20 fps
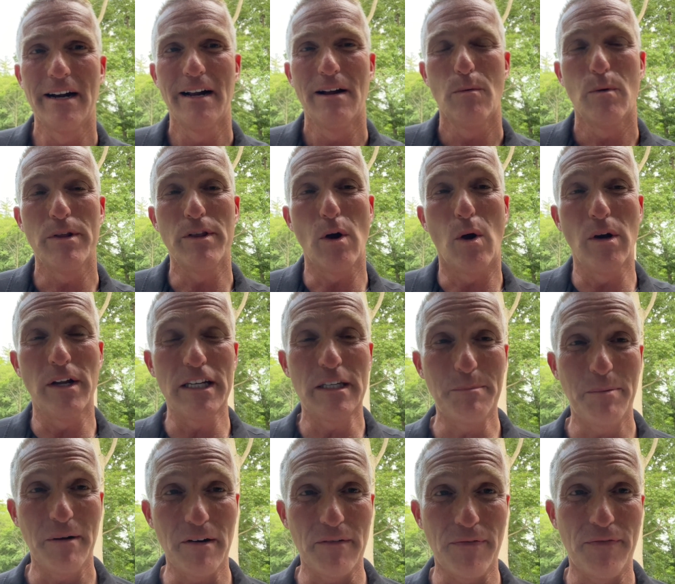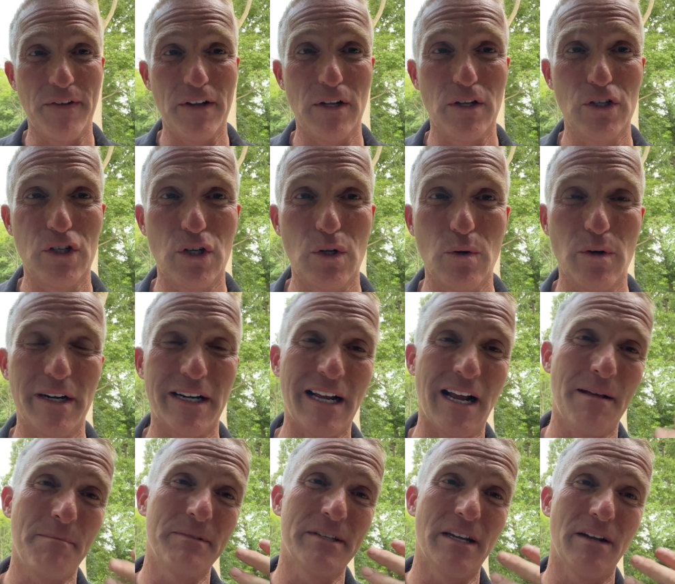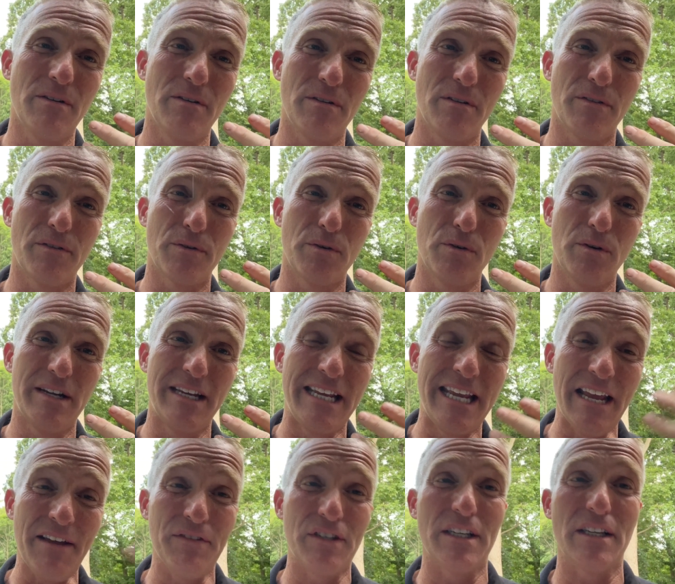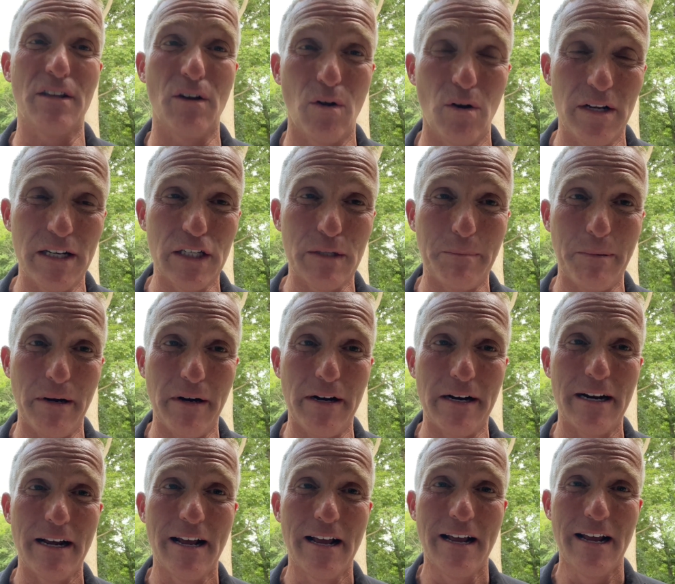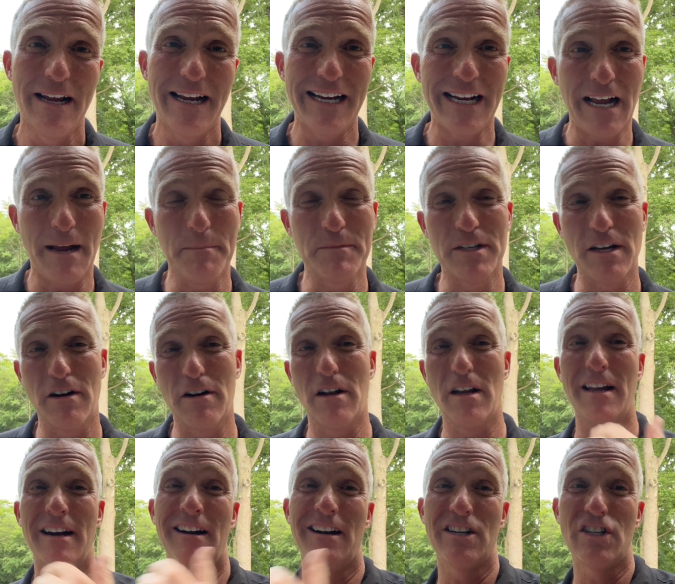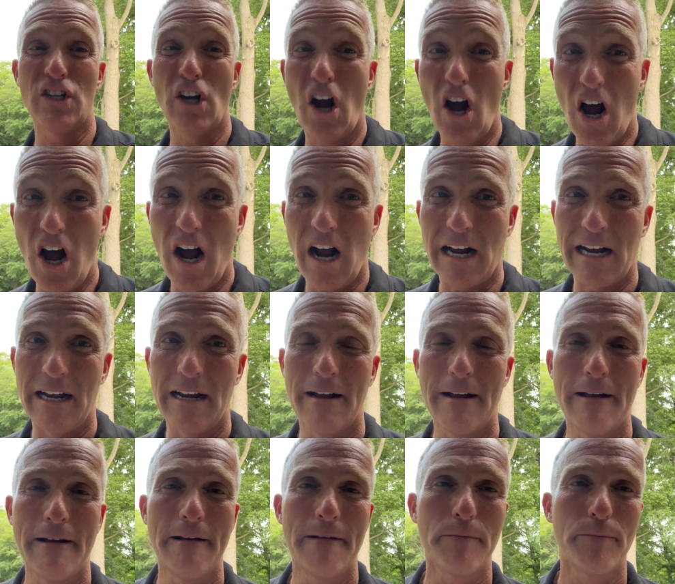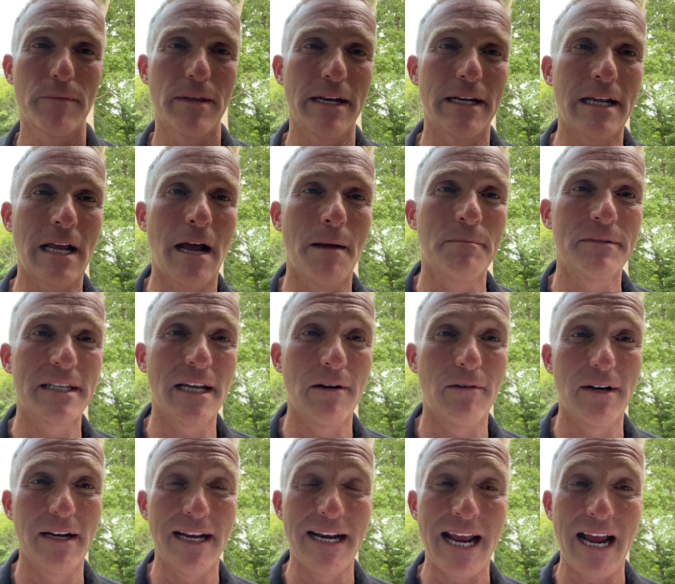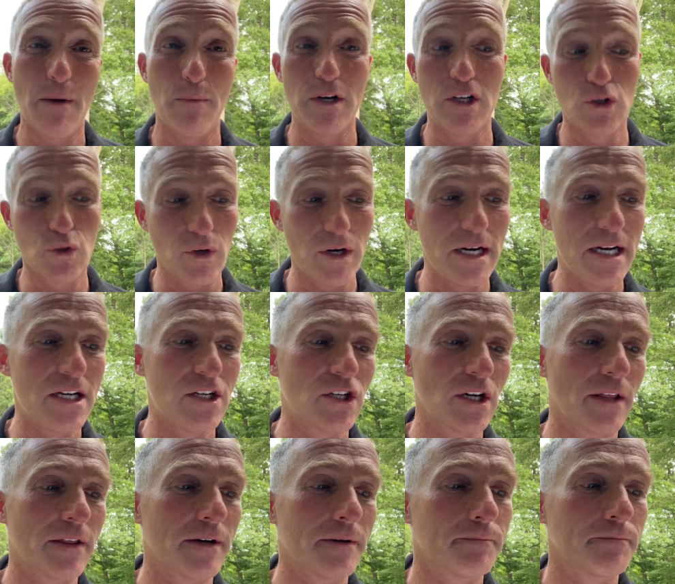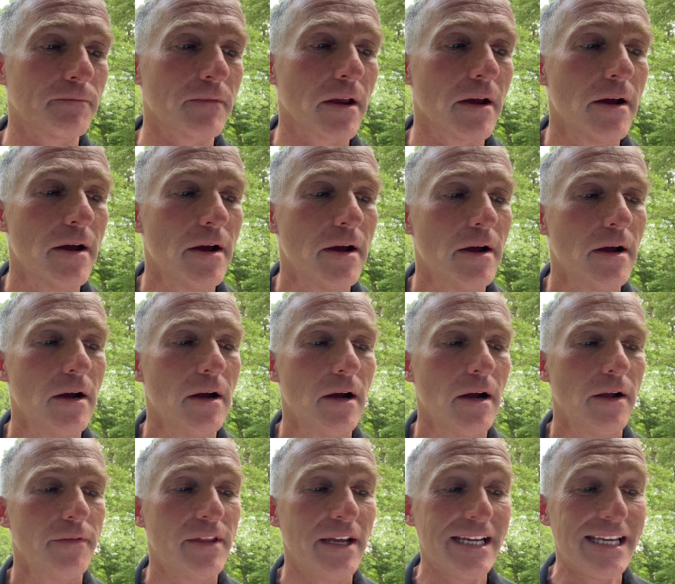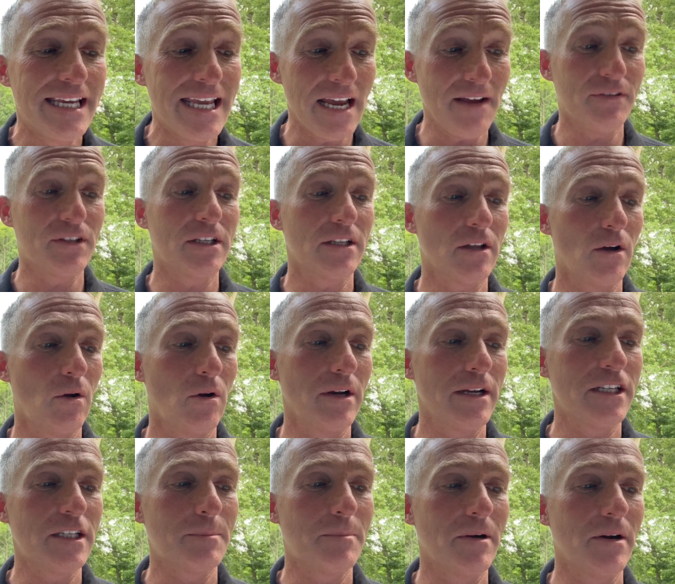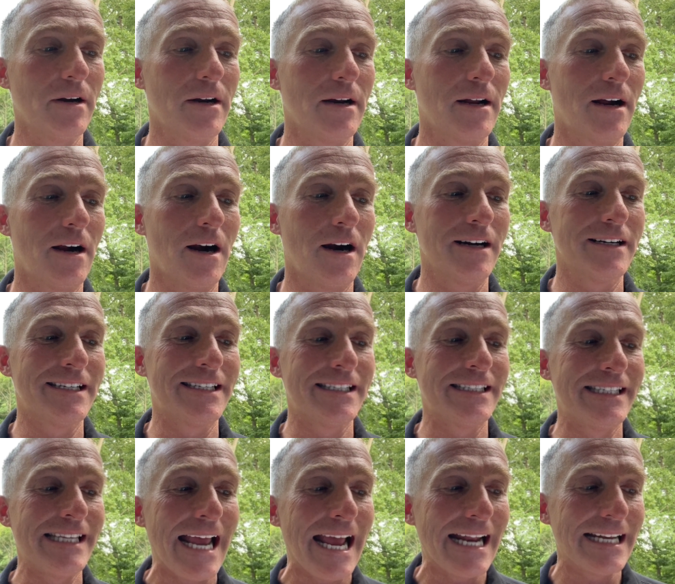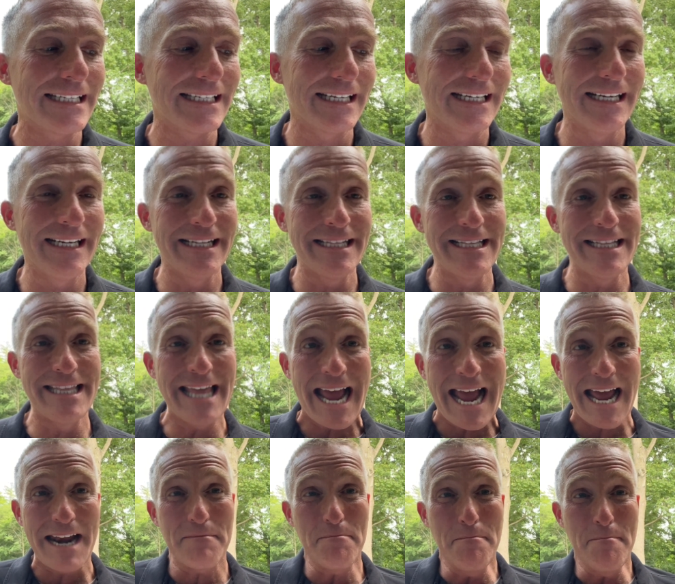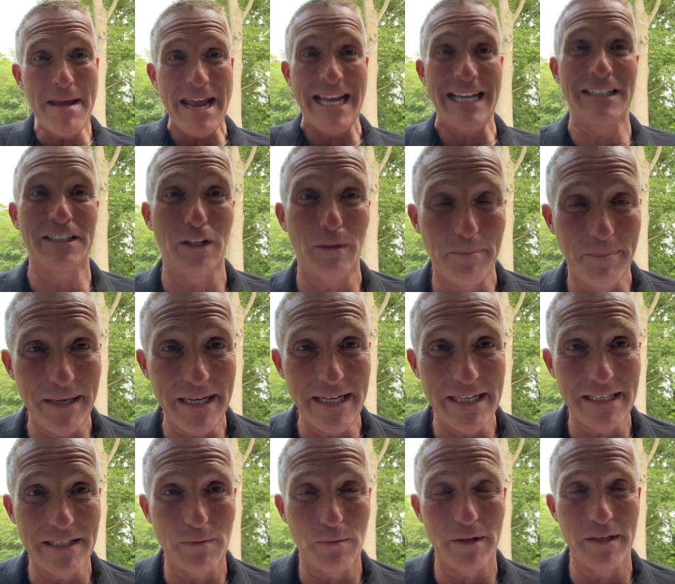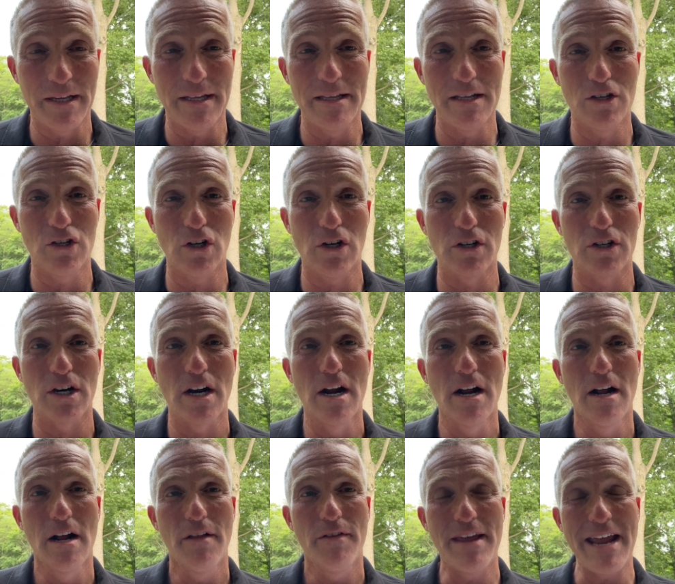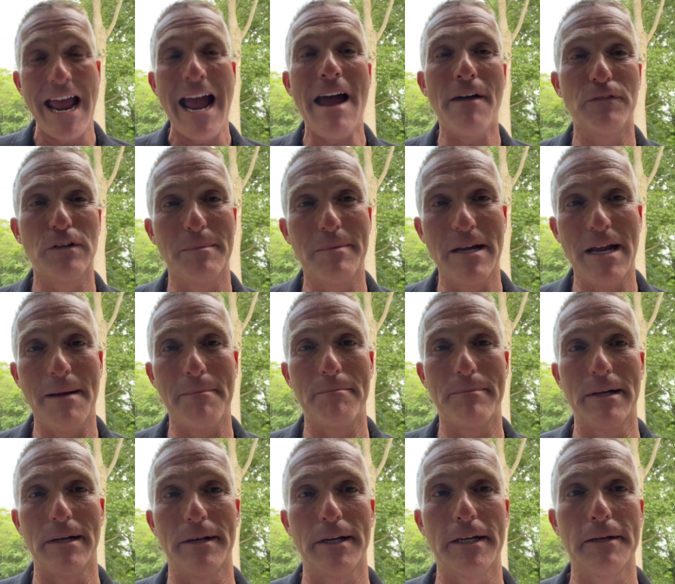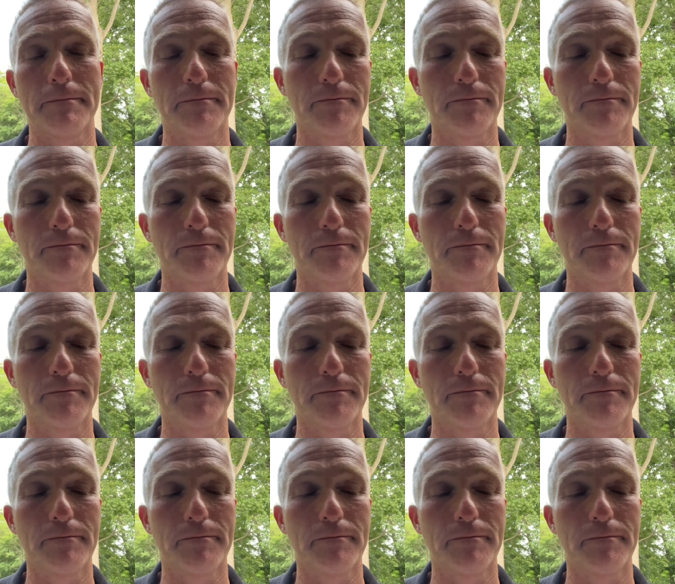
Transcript: When the Holy Spirit fills you, it comes out through gifts of the Holy Spirit, it comes out in our talk it comes out in how we treat each other. The gifts of the Holy Spirit are set in that mantelpiece within the church. They have to be upbuilding.